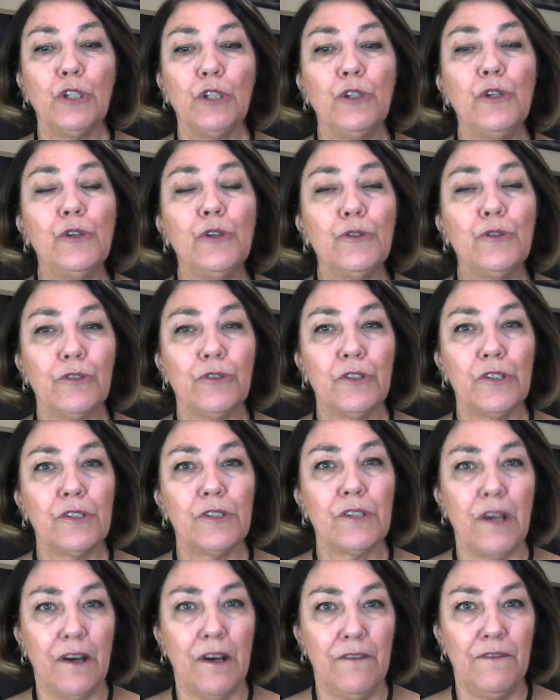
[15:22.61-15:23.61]

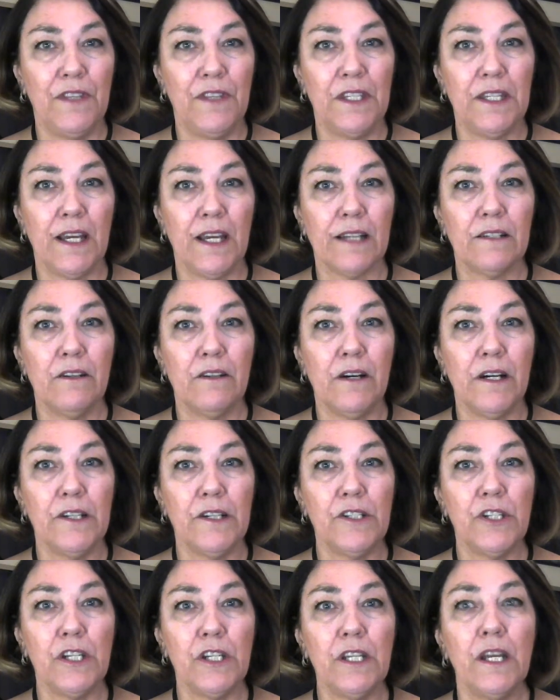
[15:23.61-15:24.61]
users of the
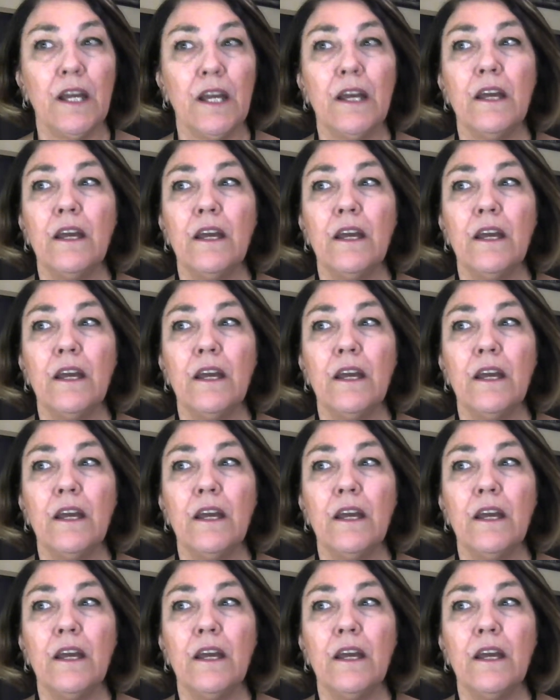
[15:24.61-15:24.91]
technology.